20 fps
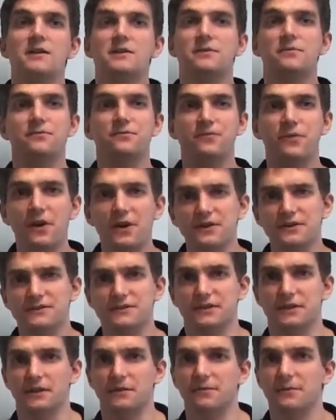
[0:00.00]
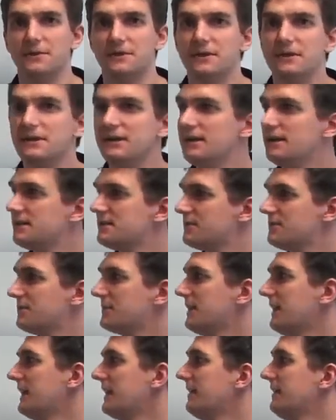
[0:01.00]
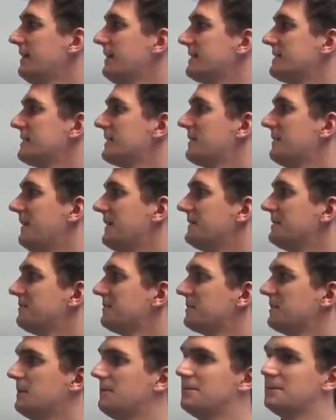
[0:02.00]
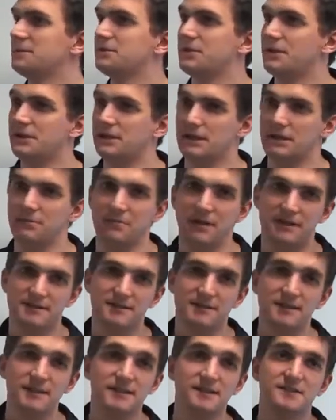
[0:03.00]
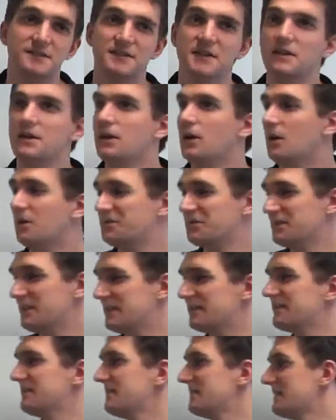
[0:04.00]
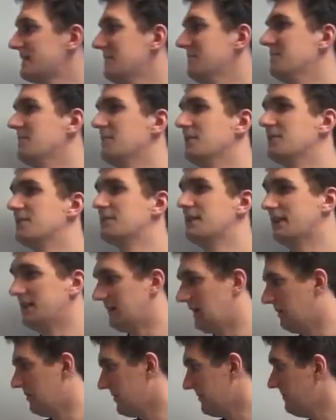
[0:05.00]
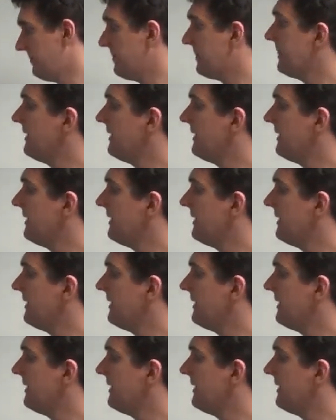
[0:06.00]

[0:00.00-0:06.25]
The first thing we did is to calculate the quantum channel capacities of this simple setup.